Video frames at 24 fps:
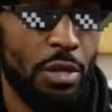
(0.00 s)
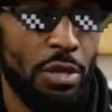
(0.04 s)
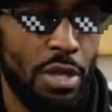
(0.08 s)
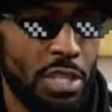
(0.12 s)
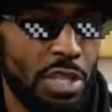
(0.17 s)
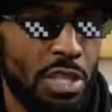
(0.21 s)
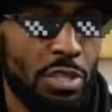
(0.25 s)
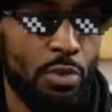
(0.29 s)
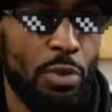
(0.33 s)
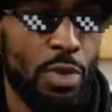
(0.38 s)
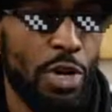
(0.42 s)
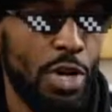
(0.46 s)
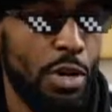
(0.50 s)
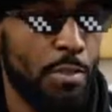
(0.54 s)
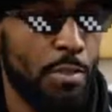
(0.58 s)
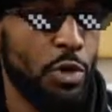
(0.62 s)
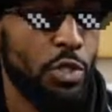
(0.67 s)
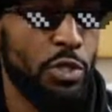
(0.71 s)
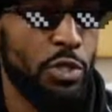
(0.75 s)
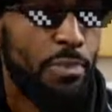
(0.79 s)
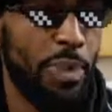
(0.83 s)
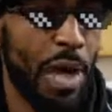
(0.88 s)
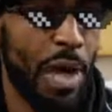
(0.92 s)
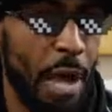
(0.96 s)
one of the most
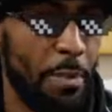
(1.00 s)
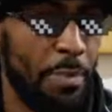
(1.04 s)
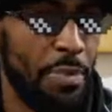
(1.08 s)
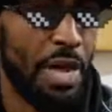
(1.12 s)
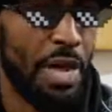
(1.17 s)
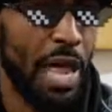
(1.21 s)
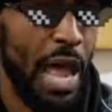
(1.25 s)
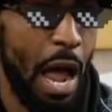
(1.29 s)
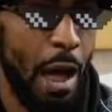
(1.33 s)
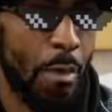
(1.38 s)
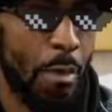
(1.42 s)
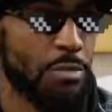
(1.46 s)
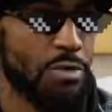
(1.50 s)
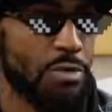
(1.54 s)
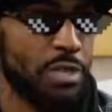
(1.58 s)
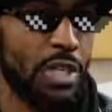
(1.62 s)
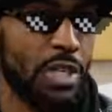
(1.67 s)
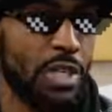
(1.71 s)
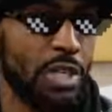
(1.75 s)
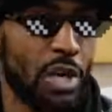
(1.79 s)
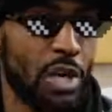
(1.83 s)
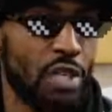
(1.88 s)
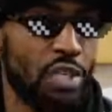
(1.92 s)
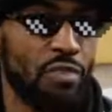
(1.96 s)
popping albums in the
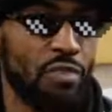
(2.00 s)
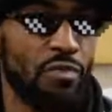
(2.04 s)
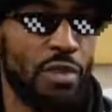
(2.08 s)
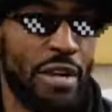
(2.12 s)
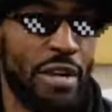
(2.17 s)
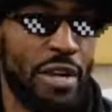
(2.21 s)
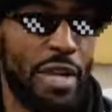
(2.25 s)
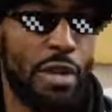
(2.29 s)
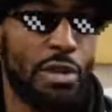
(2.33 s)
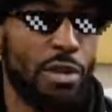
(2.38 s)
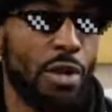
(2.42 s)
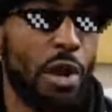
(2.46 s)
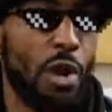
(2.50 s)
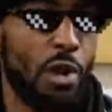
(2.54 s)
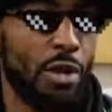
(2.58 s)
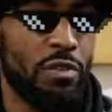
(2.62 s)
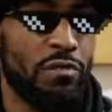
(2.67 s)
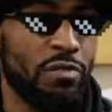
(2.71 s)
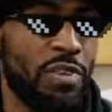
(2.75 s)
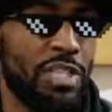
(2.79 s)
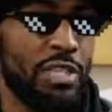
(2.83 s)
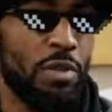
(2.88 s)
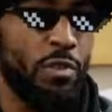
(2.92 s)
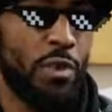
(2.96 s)
country right now, and the only
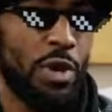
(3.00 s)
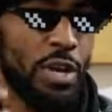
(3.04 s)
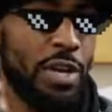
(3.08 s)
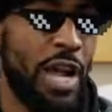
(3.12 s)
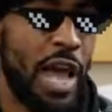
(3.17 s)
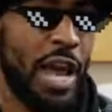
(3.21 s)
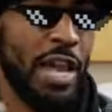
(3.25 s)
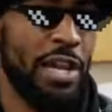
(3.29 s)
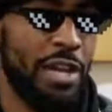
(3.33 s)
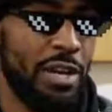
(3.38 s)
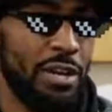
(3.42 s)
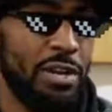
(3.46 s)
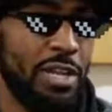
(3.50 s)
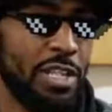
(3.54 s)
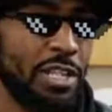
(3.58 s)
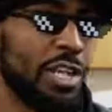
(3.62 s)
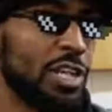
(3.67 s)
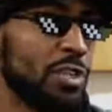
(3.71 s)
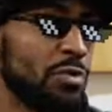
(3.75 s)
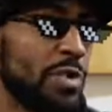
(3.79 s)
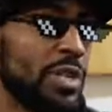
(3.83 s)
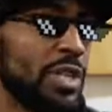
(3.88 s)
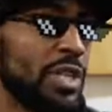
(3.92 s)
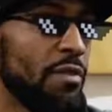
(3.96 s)
reason we're not hearing it is because
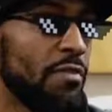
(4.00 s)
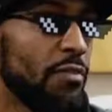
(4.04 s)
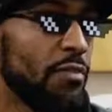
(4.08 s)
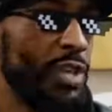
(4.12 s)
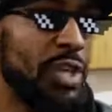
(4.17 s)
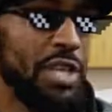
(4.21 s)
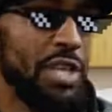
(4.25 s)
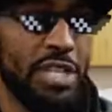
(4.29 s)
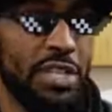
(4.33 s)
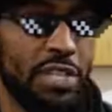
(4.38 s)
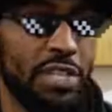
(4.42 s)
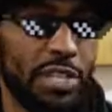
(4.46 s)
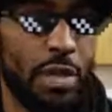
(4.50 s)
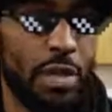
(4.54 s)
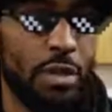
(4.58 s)
we live on the East Coast.